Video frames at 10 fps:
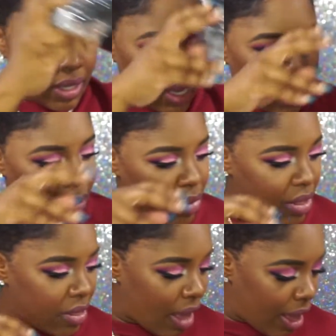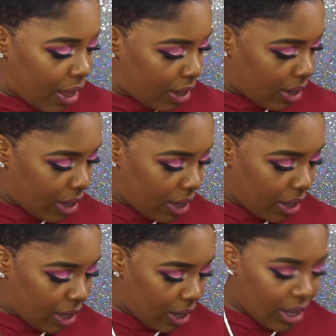Came with that.
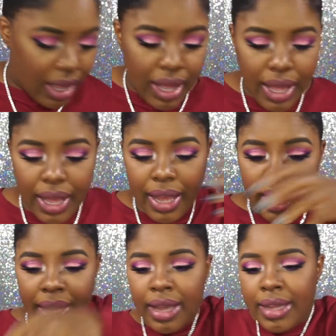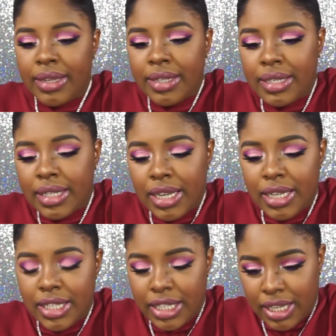And
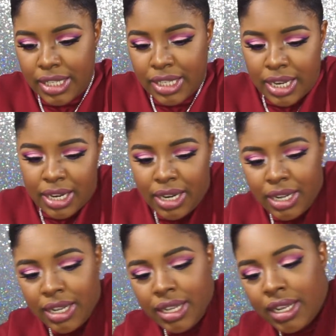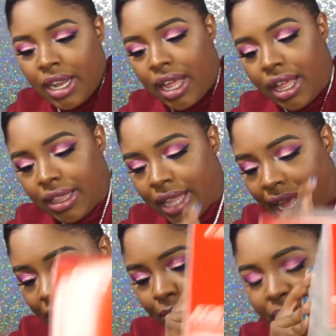dun da da da.
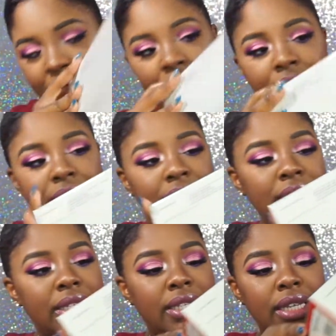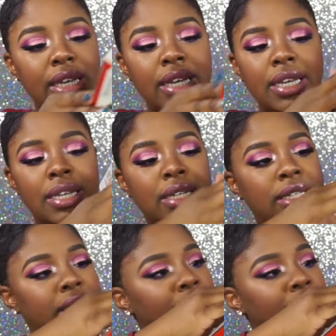Last but not least is